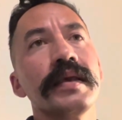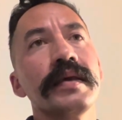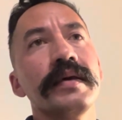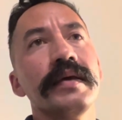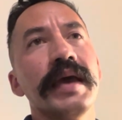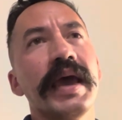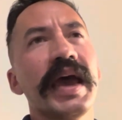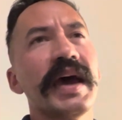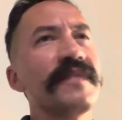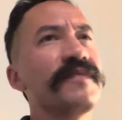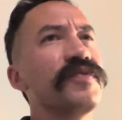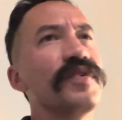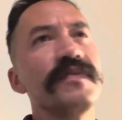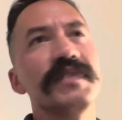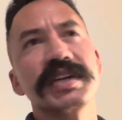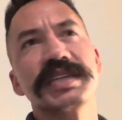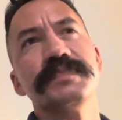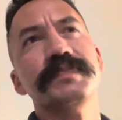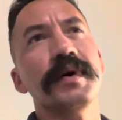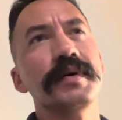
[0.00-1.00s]
Handful of
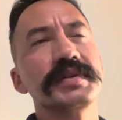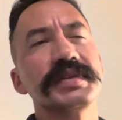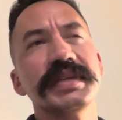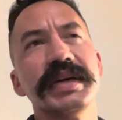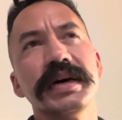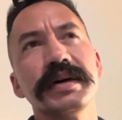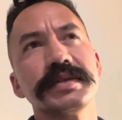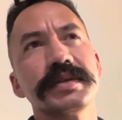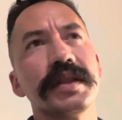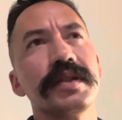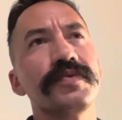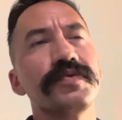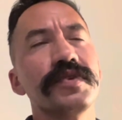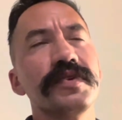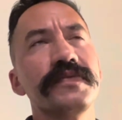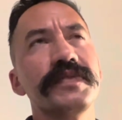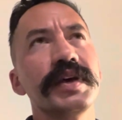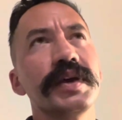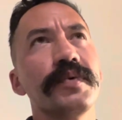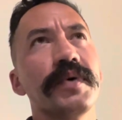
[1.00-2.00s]
exposed nails on the
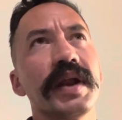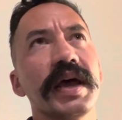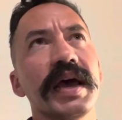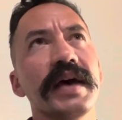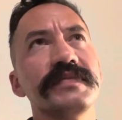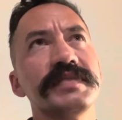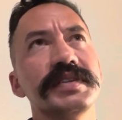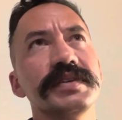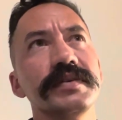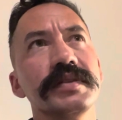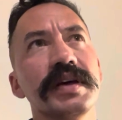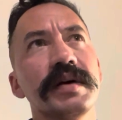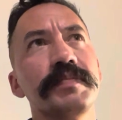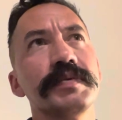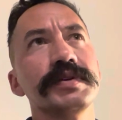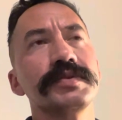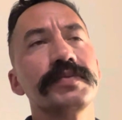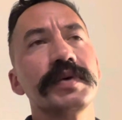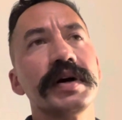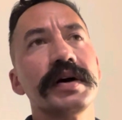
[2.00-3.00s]
roof that you want to have sealed up
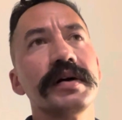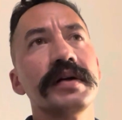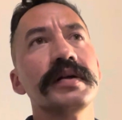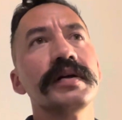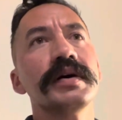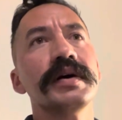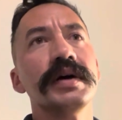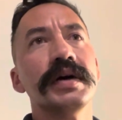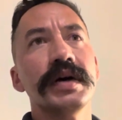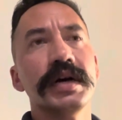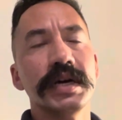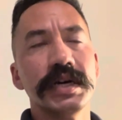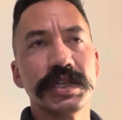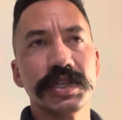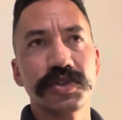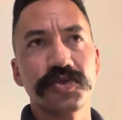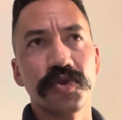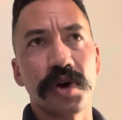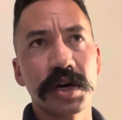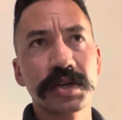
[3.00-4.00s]
as well.
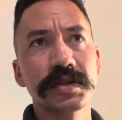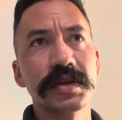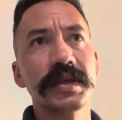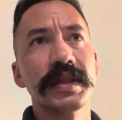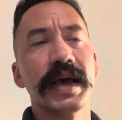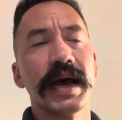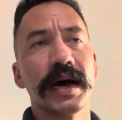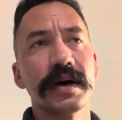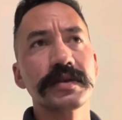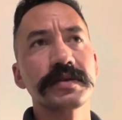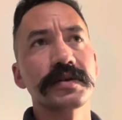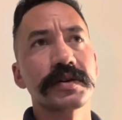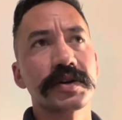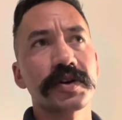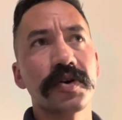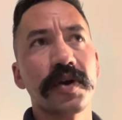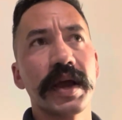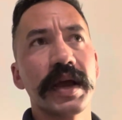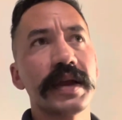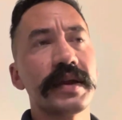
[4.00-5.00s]
Structurally, the house looked
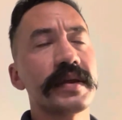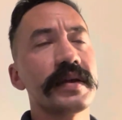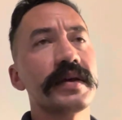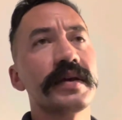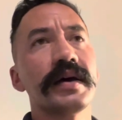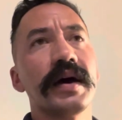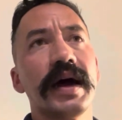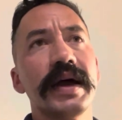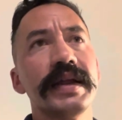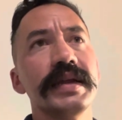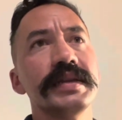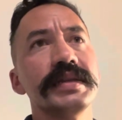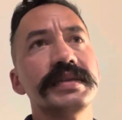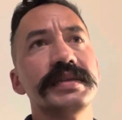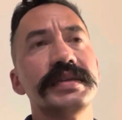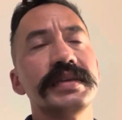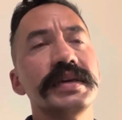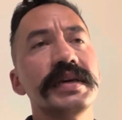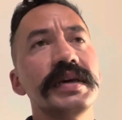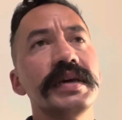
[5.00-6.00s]
great. I didn't
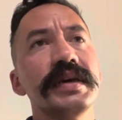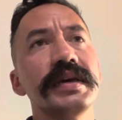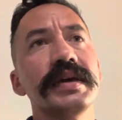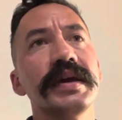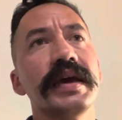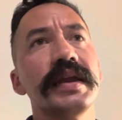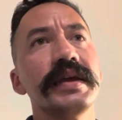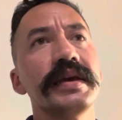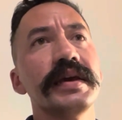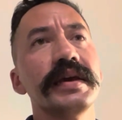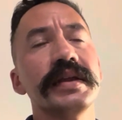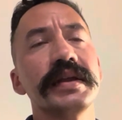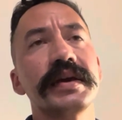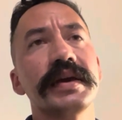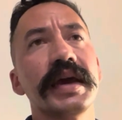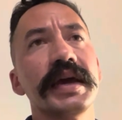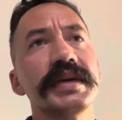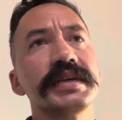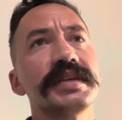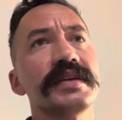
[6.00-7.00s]
see any
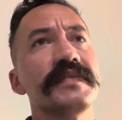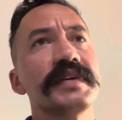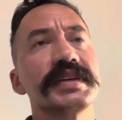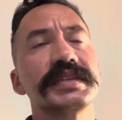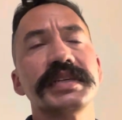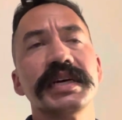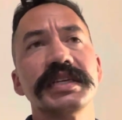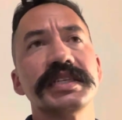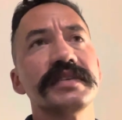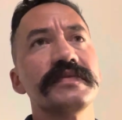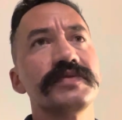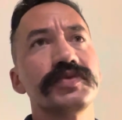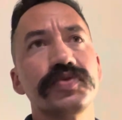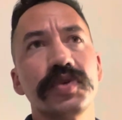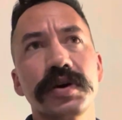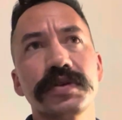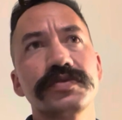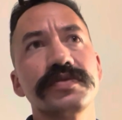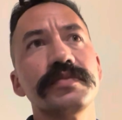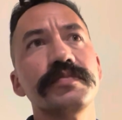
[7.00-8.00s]
indication of excessive
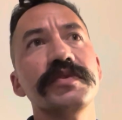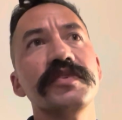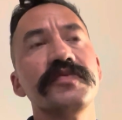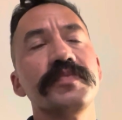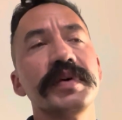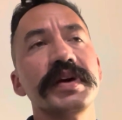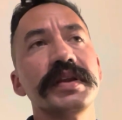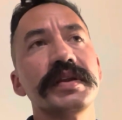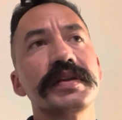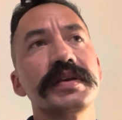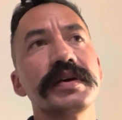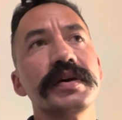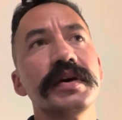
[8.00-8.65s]
structural movement.